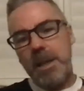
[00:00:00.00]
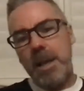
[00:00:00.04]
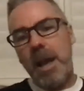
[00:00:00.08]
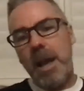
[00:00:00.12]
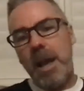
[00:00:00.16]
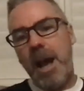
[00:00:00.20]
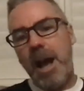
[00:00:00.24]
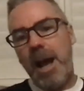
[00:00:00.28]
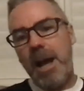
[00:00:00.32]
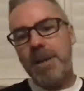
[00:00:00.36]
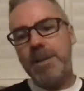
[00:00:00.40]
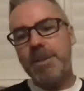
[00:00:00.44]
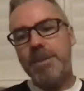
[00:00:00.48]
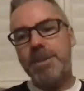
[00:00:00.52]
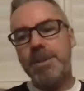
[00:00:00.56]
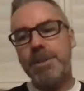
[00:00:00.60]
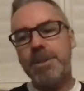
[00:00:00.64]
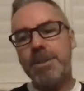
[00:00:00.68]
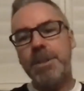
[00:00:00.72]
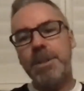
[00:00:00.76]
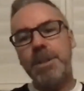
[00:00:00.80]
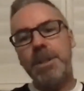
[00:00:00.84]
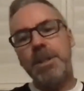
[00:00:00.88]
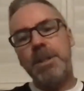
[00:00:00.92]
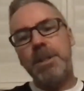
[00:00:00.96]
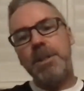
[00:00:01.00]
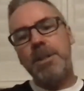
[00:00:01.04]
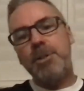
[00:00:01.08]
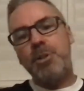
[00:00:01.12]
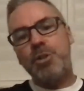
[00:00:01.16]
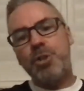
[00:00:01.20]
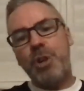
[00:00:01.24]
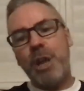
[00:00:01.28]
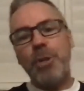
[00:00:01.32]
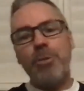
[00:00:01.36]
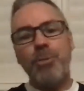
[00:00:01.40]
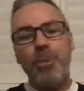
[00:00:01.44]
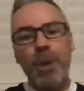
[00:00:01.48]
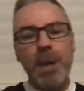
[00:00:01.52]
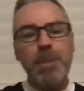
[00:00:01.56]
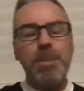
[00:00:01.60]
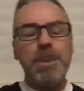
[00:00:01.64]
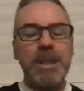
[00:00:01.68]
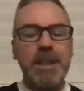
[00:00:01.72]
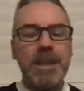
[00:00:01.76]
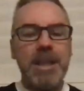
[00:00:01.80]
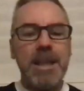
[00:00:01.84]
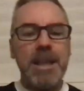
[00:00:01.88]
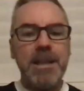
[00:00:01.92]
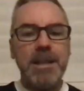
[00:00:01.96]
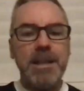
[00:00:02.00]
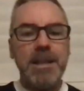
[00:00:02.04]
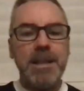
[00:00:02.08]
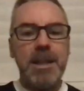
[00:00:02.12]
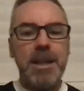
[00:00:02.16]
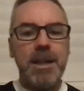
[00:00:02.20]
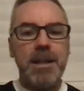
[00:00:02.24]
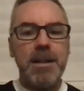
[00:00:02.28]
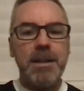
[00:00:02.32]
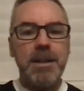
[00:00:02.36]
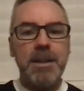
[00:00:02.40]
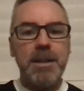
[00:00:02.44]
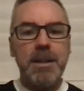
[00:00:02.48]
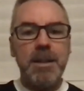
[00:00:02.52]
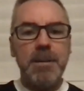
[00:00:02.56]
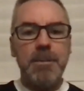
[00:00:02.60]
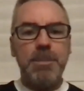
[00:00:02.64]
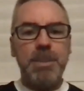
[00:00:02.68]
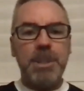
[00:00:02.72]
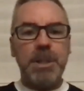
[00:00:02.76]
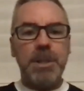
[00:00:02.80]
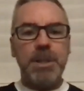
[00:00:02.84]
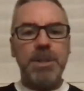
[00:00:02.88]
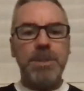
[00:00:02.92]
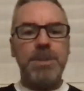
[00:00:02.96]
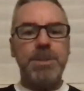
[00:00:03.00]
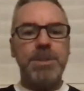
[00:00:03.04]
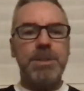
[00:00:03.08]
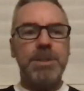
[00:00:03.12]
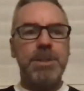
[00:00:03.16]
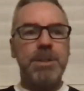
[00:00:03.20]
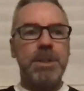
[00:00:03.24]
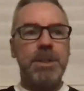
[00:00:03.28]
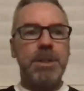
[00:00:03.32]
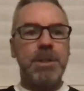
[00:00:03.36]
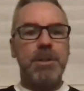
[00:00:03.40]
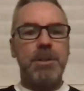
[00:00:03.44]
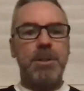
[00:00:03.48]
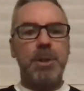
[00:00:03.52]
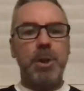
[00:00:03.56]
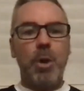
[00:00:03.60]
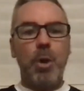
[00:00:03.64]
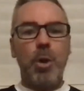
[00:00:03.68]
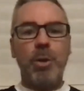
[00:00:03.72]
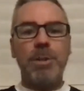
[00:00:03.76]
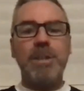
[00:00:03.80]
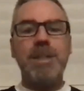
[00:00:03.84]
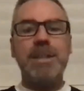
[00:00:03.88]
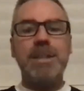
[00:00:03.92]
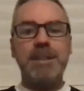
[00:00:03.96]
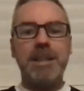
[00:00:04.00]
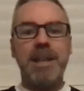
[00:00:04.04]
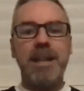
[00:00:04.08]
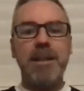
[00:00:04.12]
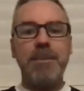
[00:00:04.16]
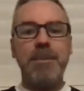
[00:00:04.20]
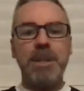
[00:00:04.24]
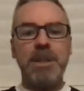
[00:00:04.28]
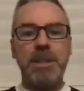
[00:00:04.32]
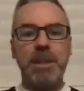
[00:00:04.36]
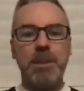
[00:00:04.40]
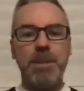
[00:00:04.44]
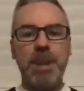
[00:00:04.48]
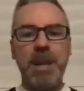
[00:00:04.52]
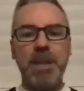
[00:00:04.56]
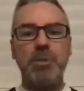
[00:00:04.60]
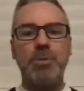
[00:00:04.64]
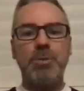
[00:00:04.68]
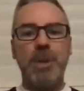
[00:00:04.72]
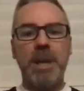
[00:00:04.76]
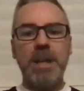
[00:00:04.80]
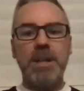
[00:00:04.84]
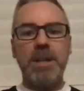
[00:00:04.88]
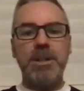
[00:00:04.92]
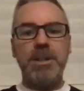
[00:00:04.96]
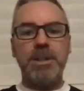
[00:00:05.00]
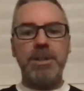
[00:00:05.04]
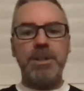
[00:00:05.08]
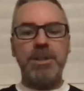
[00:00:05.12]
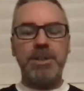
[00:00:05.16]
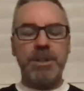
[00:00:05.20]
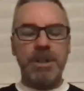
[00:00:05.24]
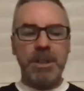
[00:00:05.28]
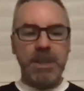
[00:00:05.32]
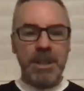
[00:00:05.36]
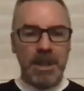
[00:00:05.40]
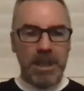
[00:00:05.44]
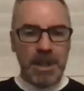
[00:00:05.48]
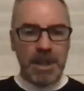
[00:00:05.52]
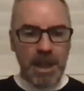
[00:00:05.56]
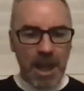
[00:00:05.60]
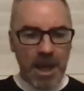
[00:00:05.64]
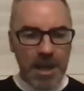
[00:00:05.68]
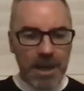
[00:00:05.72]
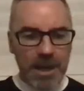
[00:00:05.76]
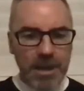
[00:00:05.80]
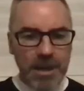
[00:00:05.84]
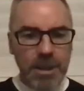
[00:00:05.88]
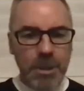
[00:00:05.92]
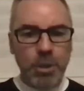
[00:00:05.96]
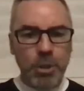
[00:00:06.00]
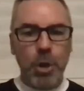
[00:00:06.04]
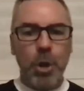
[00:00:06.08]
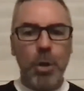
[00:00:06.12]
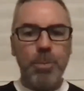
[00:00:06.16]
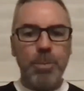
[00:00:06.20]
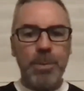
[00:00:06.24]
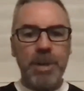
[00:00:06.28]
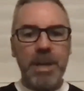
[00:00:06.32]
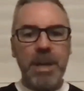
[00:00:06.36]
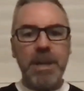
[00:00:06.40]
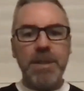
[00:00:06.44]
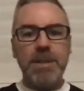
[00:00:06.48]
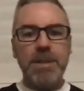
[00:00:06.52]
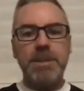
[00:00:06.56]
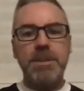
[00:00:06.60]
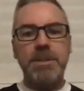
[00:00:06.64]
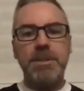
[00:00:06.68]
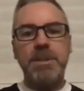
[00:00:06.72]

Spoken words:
and try and replicate that, because the only time that the best riders are at the top race